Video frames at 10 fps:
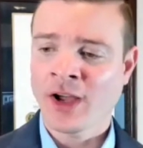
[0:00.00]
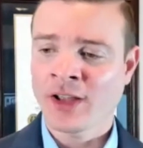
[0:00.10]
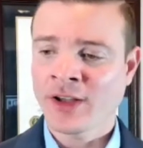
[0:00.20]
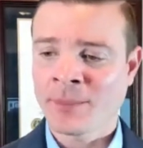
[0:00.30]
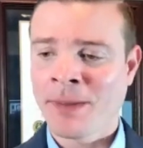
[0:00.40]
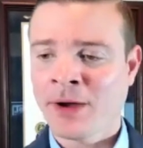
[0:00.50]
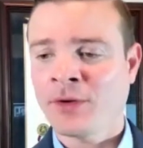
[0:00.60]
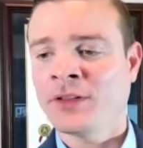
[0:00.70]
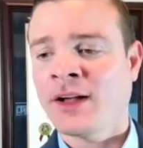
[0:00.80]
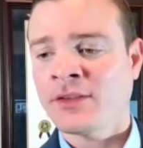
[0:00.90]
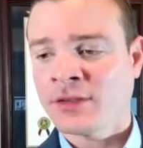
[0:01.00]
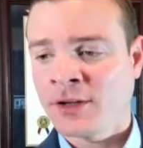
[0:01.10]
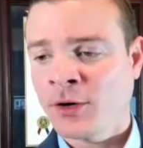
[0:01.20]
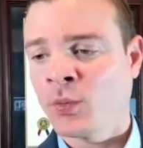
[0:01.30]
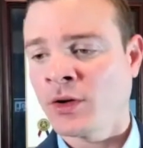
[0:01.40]
I got married last
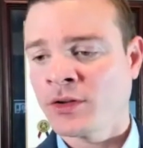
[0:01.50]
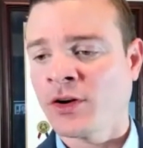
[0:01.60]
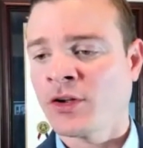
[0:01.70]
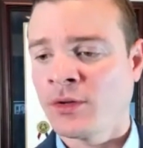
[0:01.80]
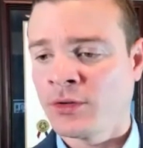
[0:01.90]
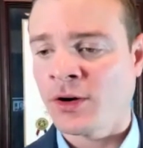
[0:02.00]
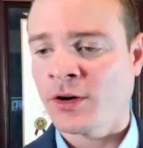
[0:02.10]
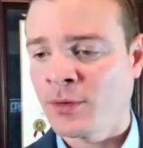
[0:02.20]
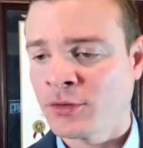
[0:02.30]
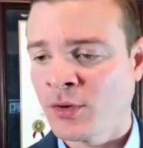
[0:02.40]
year. What documents